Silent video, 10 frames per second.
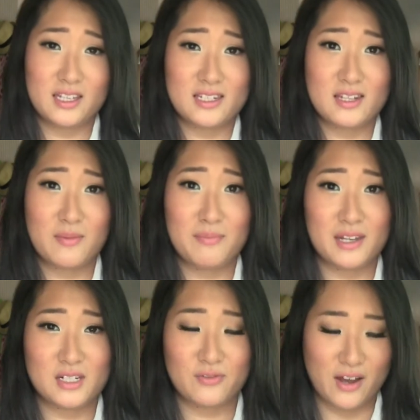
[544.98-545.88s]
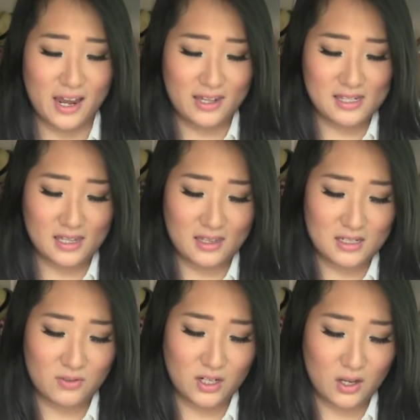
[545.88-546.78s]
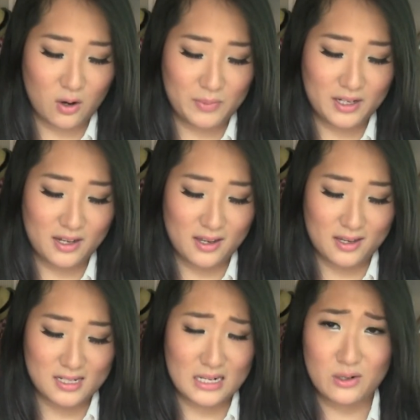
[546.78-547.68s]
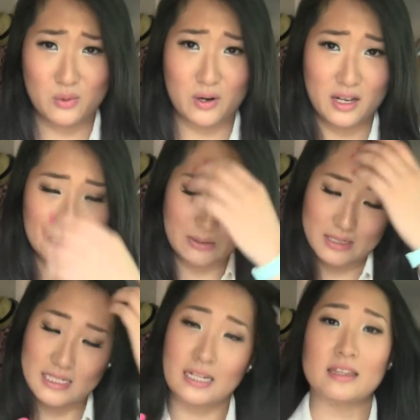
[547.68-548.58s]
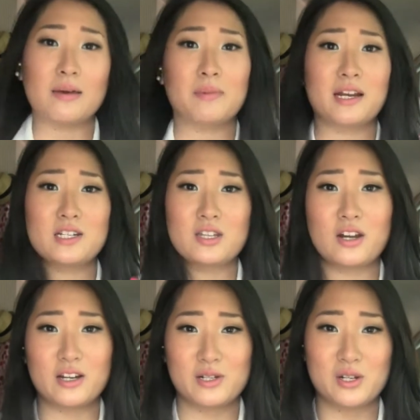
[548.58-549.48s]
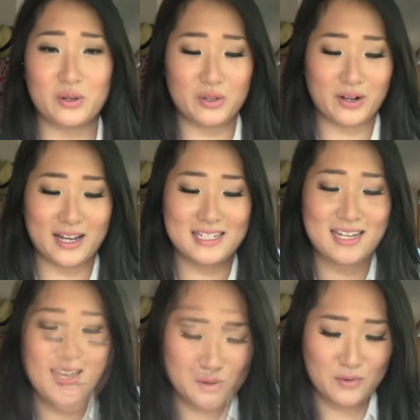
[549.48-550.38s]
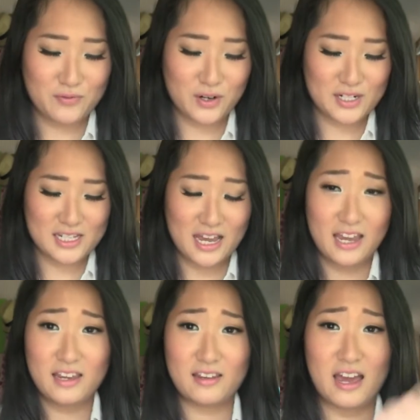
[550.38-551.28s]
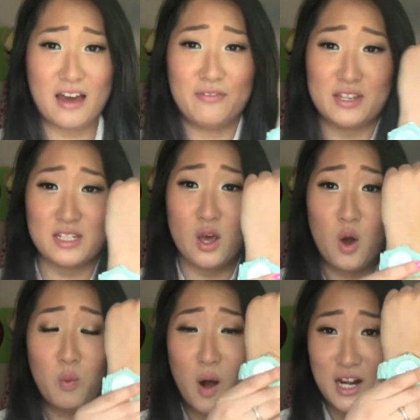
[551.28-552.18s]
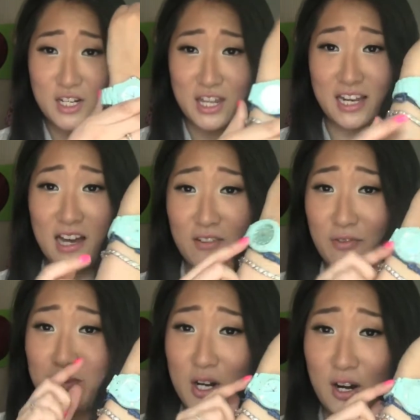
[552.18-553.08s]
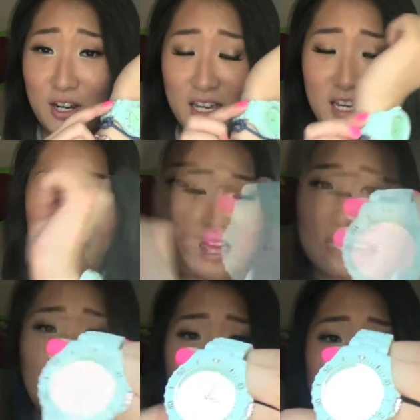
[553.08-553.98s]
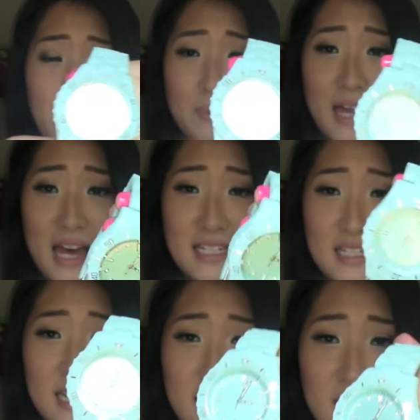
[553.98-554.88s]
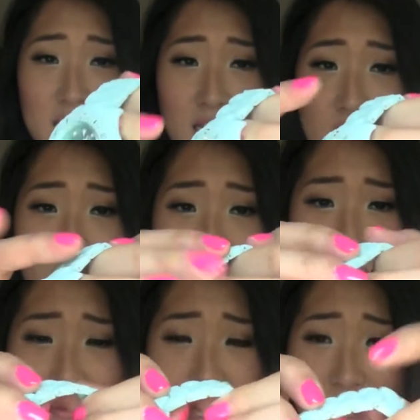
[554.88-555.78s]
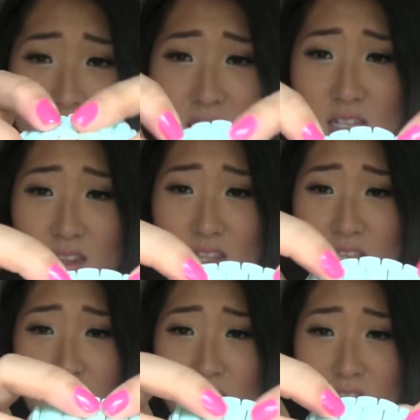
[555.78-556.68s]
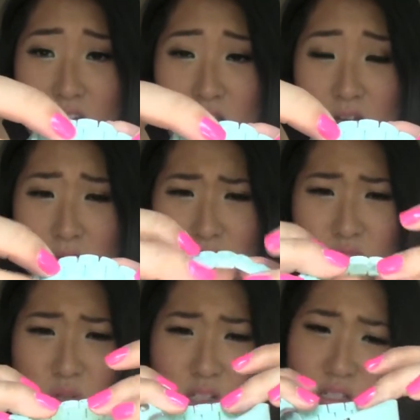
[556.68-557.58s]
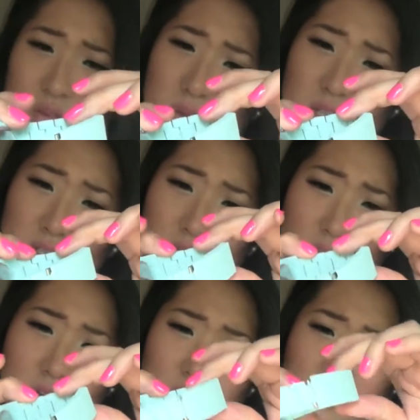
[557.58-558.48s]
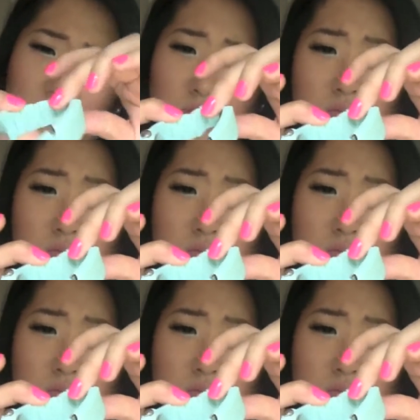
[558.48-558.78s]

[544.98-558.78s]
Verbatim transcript: these mint finds in this video because I don't know where else I would stick them and I just thought I'd show you guys. So first I have this watch that I got from Target. It's plastic um, and the, what is it, what are these called?